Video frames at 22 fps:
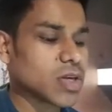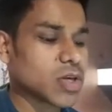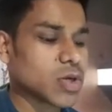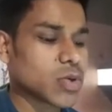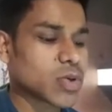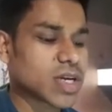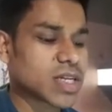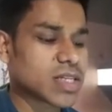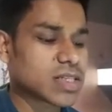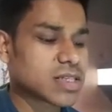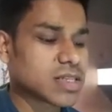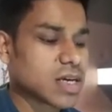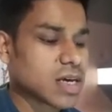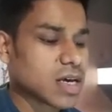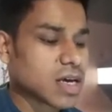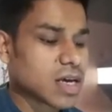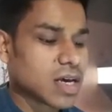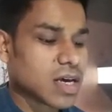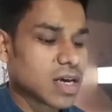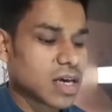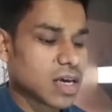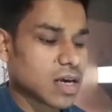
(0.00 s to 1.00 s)
you can
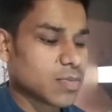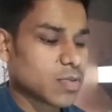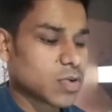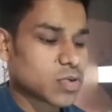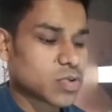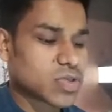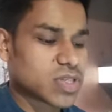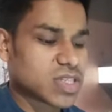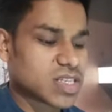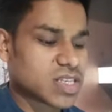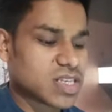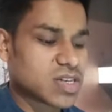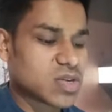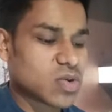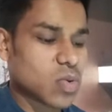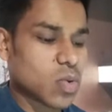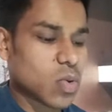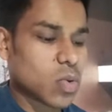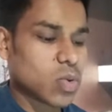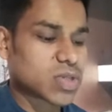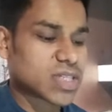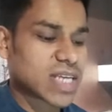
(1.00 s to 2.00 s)
able to see
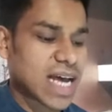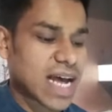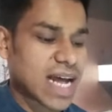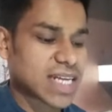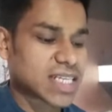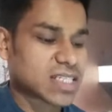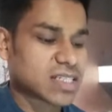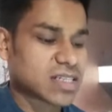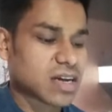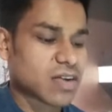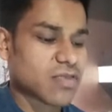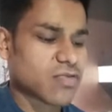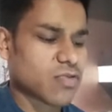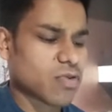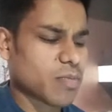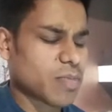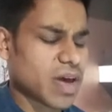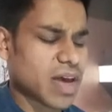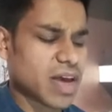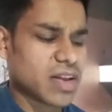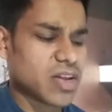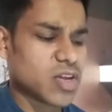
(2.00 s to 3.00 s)
codes hashtag
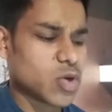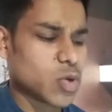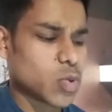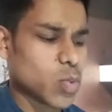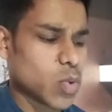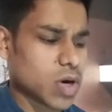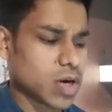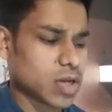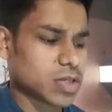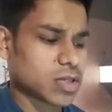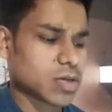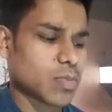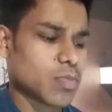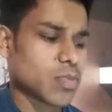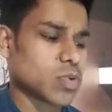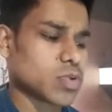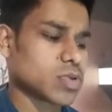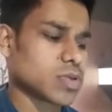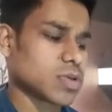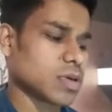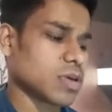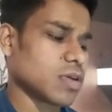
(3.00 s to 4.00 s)
from any url
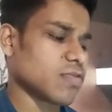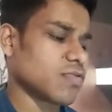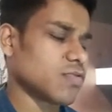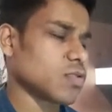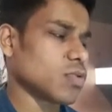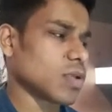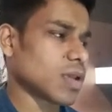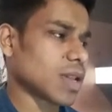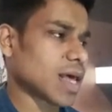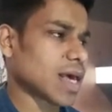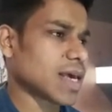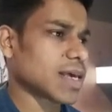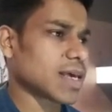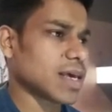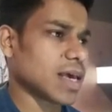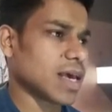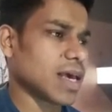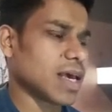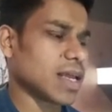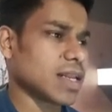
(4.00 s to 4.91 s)
suppose if you like